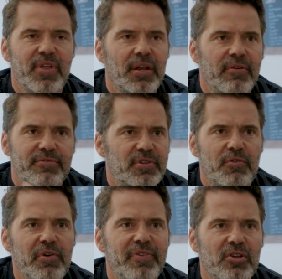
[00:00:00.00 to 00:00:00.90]
done a
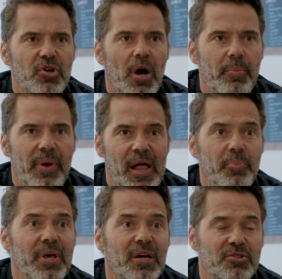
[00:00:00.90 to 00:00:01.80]
terrific job
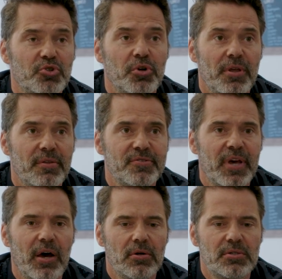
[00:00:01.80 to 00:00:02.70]
helping us sorting
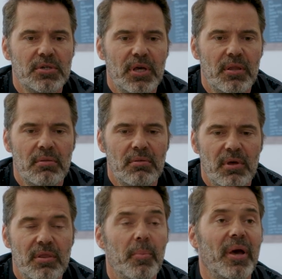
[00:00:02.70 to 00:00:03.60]
this out
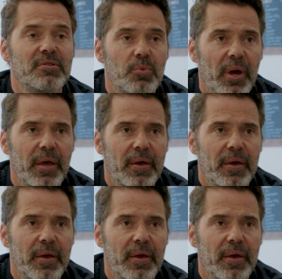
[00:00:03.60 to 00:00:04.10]
in the best way.